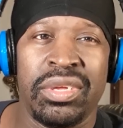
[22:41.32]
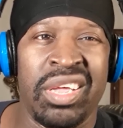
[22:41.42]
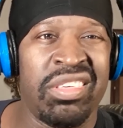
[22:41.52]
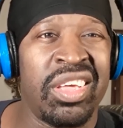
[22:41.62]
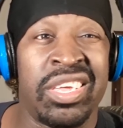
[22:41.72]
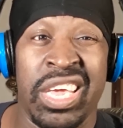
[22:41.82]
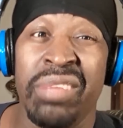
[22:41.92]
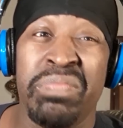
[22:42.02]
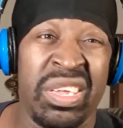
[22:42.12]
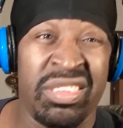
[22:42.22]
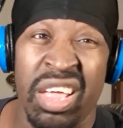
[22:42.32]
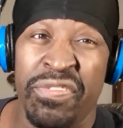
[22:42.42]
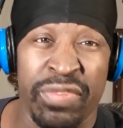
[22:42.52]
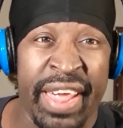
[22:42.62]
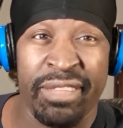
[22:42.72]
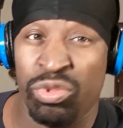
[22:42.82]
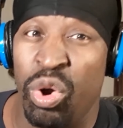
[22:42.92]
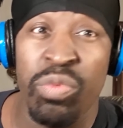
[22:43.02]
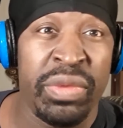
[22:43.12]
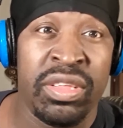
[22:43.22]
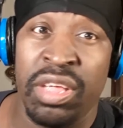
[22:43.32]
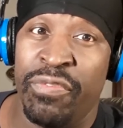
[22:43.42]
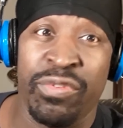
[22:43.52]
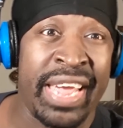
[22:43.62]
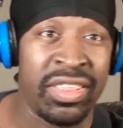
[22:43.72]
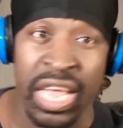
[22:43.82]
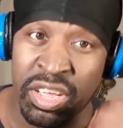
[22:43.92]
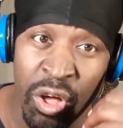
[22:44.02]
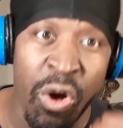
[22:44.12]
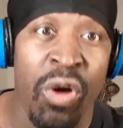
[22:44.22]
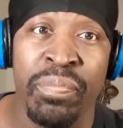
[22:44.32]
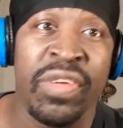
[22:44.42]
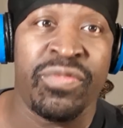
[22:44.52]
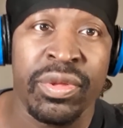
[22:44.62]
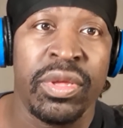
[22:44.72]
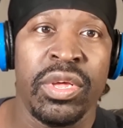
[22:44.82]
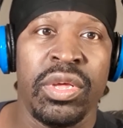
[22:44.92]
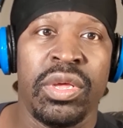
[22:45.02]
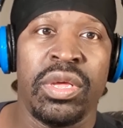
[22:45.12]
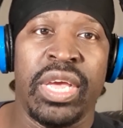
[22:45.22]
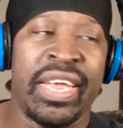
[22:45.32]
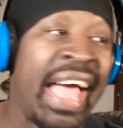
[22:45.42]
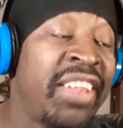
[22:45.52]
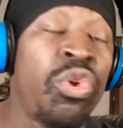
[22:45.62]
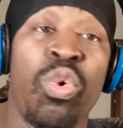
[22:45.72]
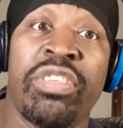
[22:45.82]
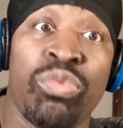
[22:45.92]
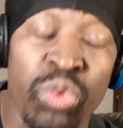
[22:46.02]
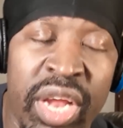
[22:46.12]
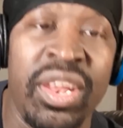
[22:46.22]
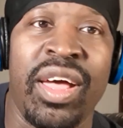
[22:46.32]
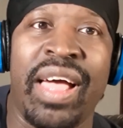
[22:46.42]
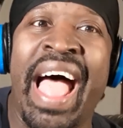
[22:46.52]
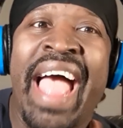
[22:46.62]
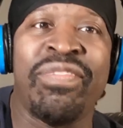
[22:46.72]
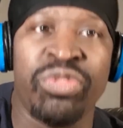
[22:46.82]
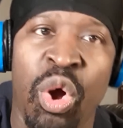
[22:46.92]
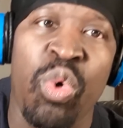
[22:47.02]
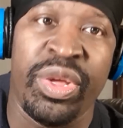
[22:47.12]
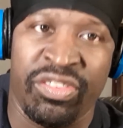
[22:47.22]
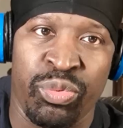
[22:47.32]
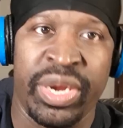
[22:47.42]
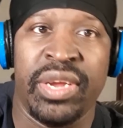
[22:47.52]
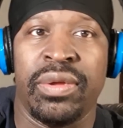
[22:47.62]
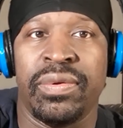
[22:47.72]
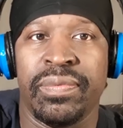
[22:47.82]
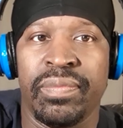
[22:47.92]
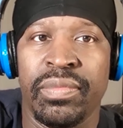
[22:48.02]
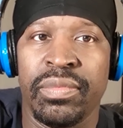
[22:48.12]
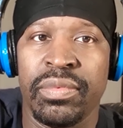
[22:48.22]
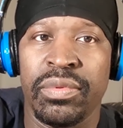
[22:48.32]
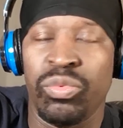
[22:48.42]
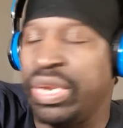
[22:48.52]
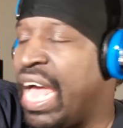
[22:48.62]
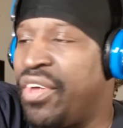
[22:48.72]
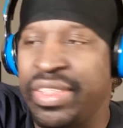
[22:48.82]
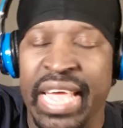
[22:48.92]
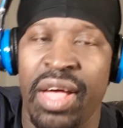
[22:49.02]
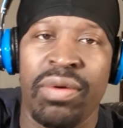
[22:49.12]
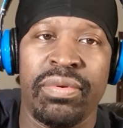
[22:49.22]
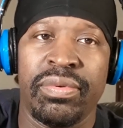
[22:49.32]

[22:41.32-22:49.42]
and just give me stuff like throw me stuff like that. Call me for, and I know it's look. I know it's real, without a doubt.